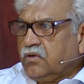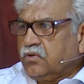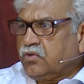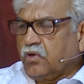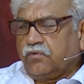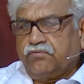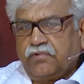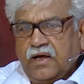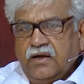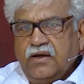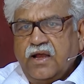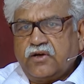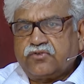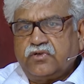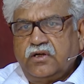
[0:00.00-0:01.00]
So if one
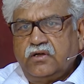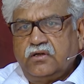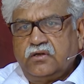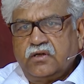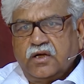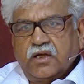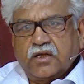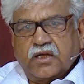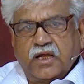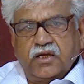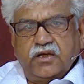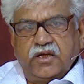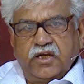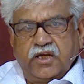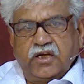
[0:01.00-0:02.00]
action
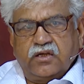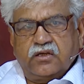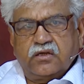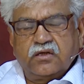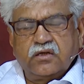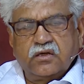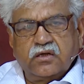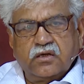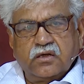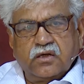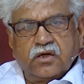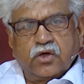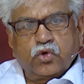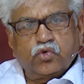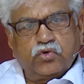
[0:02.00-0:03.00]
can lead
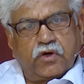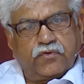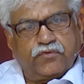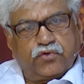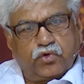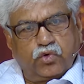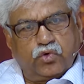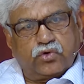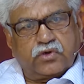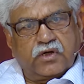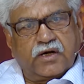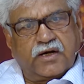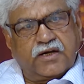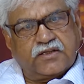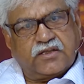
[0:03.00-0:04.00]
to a fruit,
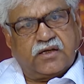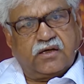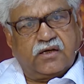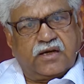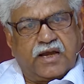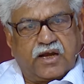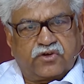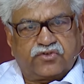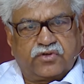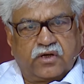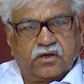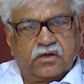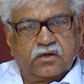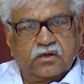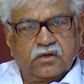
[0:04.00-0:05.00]
another action,
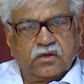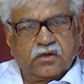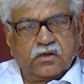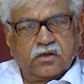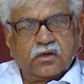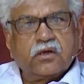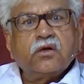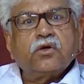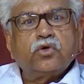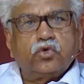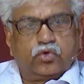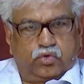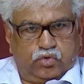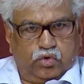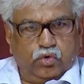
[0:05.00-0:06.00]

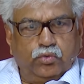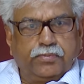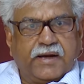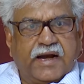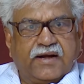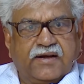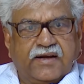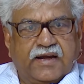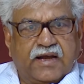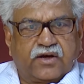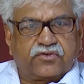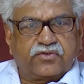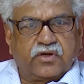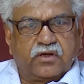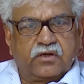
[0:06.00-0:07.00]
too bad an
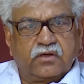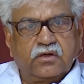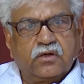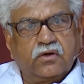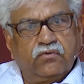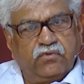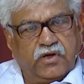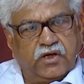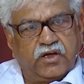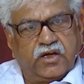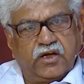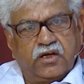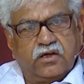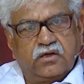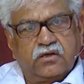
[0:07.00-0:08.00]
action will
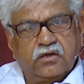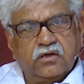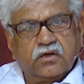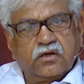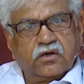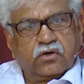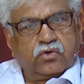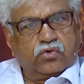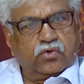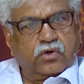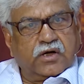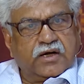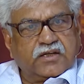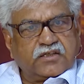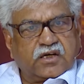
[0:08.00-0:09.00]
lead to
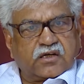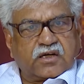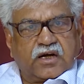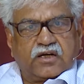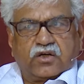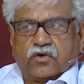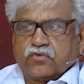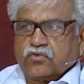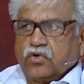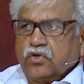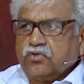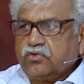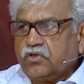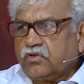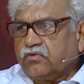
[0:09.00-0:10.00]
another kind of
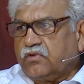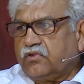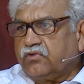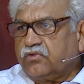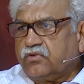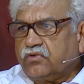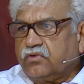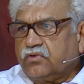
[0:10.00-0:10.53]
consequence.